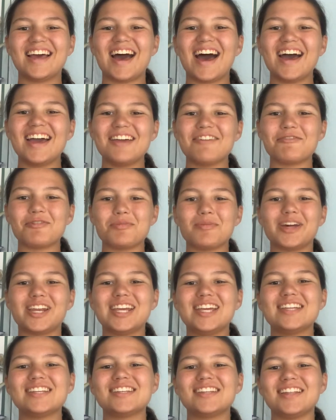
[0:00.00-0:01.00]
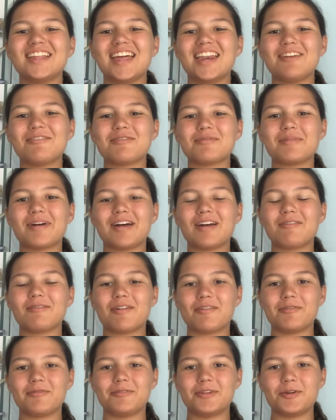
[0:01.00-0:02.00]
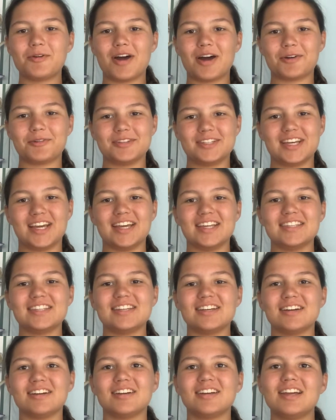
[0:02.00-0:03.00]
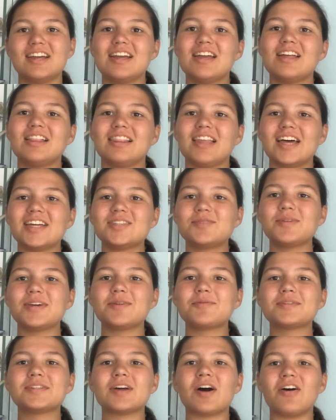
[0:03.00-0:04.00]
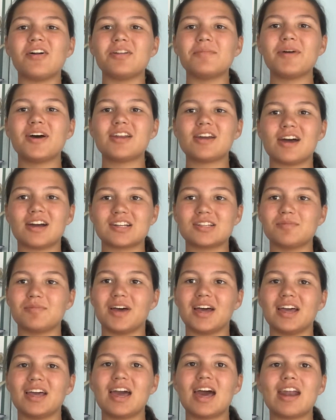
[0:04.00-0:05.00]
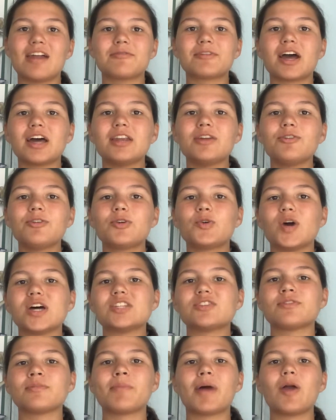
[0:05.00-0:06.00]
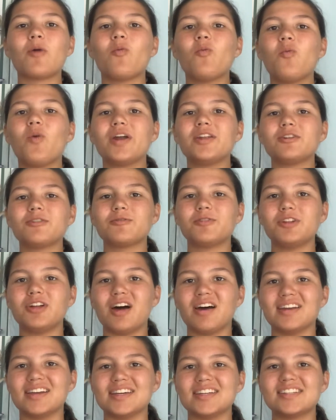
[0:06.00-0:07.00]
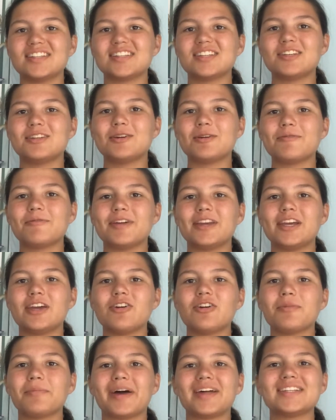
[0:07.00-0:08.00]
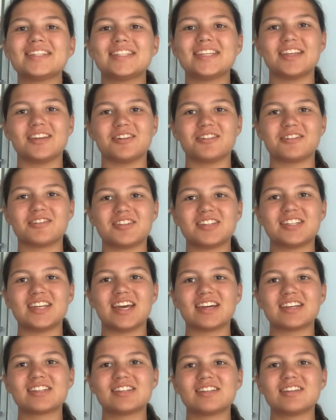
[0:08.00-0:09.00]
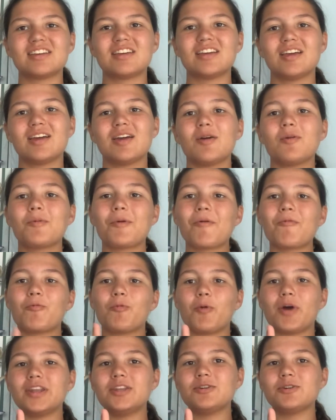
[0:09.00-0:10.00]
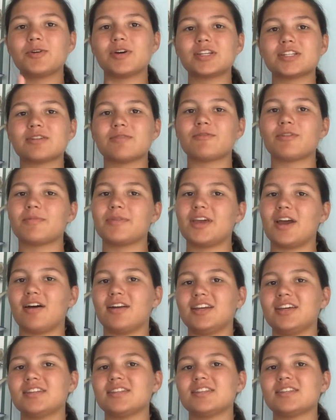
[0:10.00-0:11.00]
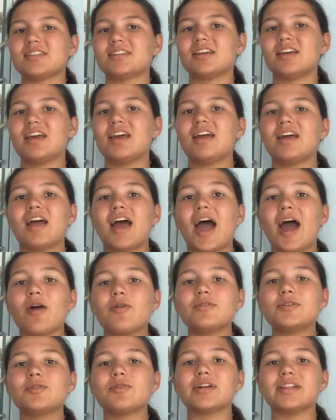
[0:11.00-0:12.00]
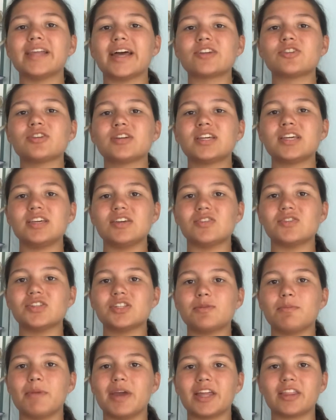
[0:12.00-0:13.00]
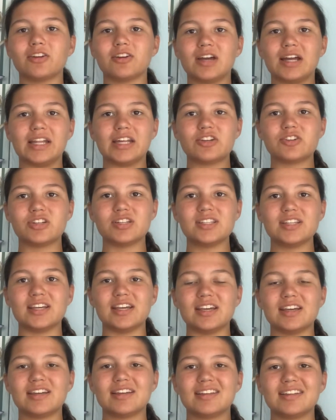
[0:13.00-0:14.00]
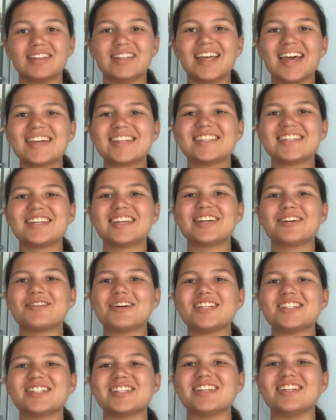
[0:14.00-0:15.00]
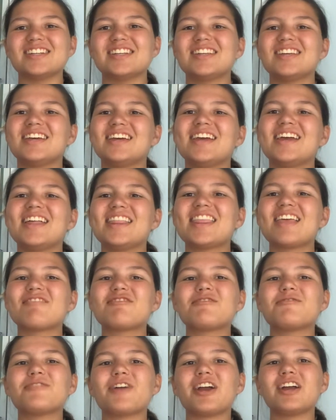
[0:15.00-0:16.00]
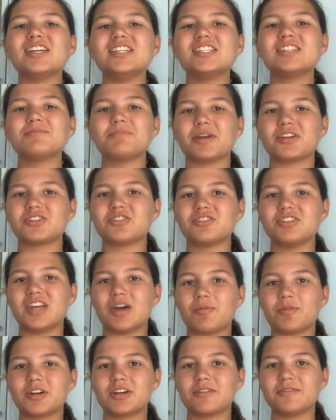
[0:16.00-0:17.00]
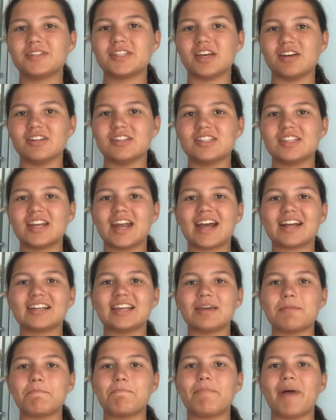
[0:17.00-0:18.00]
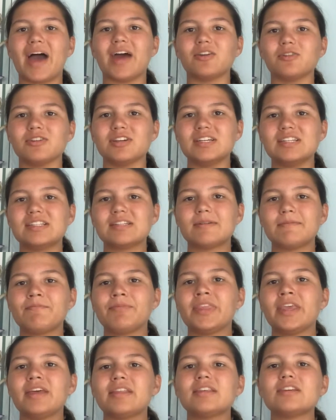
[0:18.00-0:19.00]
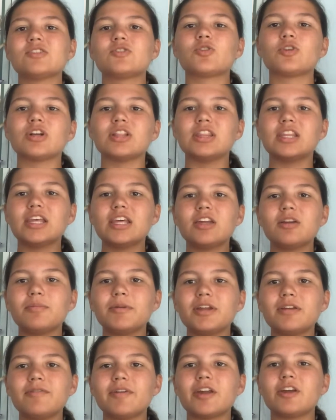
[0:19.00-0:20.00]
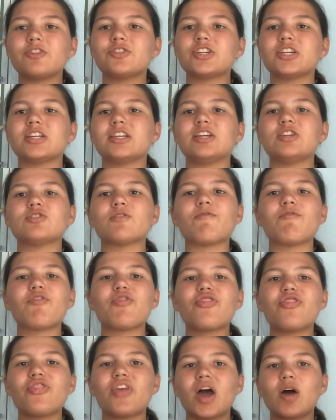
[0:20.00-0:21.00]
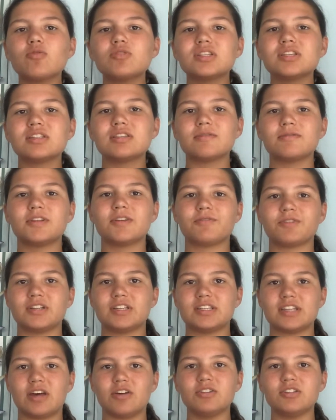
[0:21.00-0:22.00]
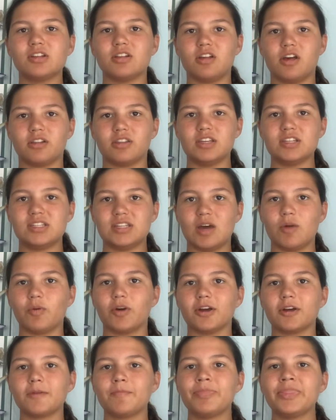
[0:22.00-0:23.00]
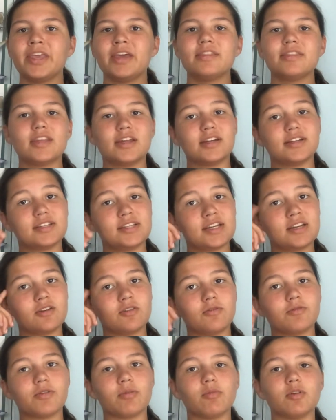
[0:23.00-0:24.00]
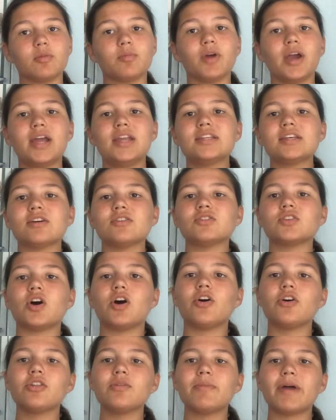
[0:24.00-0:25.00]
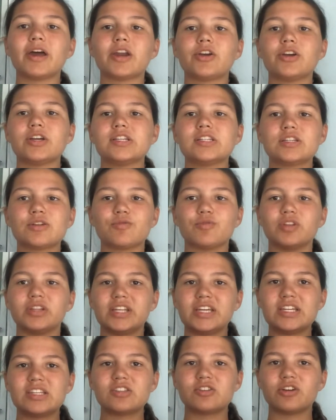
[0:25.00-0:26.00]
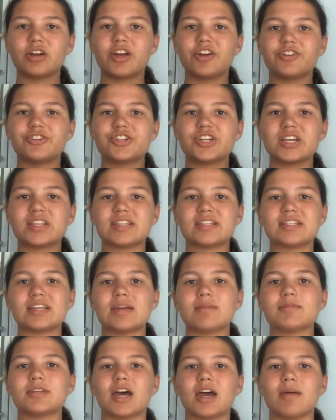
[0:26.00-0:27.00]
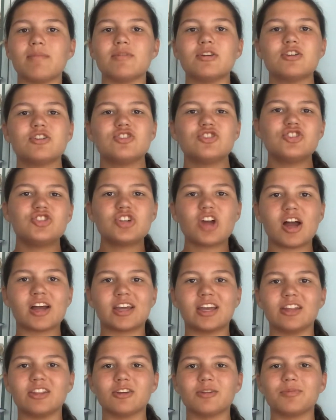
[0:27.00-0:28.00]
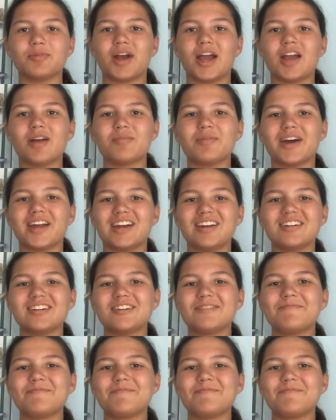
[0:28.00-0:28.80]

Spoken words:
Hi everybody, Delaney from Riverview Aquascience here. Last week was all about octopi, and I've gotten a request from my wonderful audience to do a video about sea turtles next. We have one new question from the audience. How do electric eels make their electricity? Excellent question. They have a very special network of cells that act like batteries. They store a little bit of energy in each of thousands of different cells along this network. Then a signal from their brain tells all the batteries to release their energy at the same time, shocking their prey or predator.